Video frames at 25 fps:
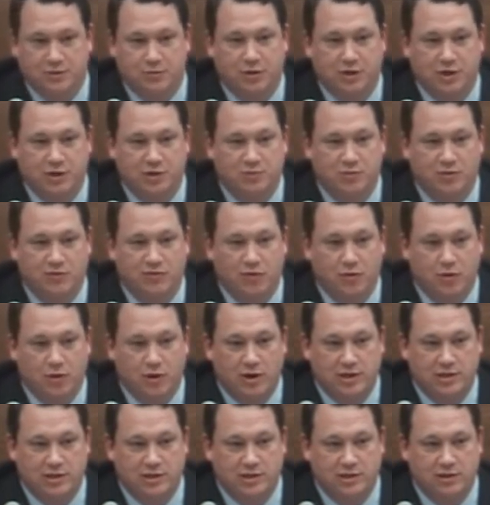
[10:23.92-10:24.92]
is what is before
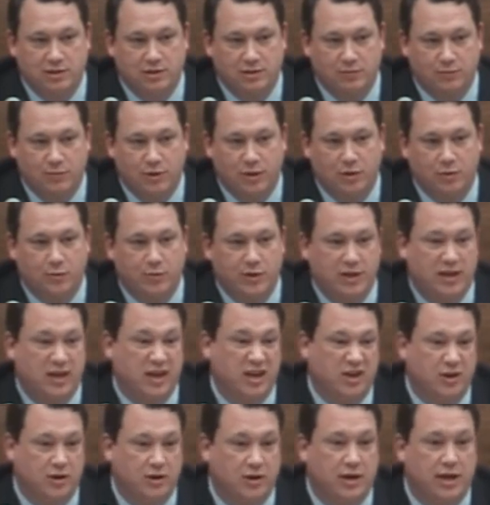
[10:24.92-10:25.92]
us, whether we
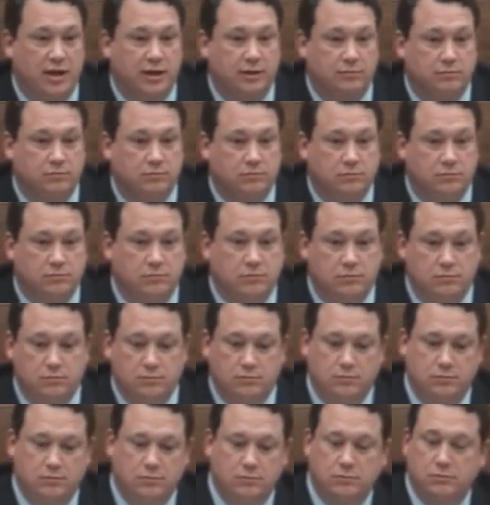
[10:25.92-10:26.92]
like it or not.
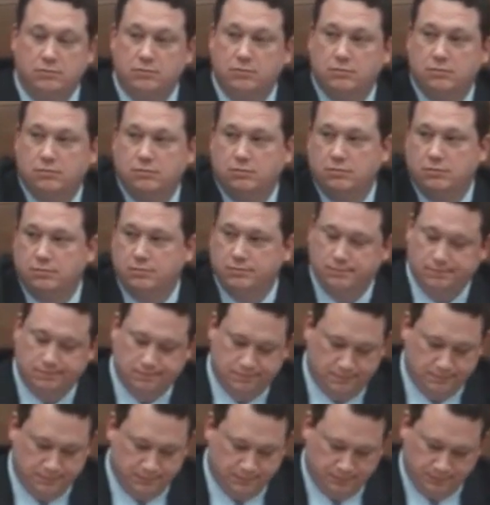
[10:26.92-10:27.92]
Roll
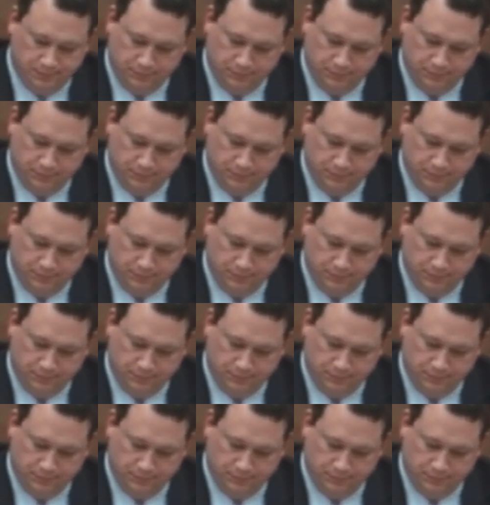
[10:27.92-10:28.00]
call.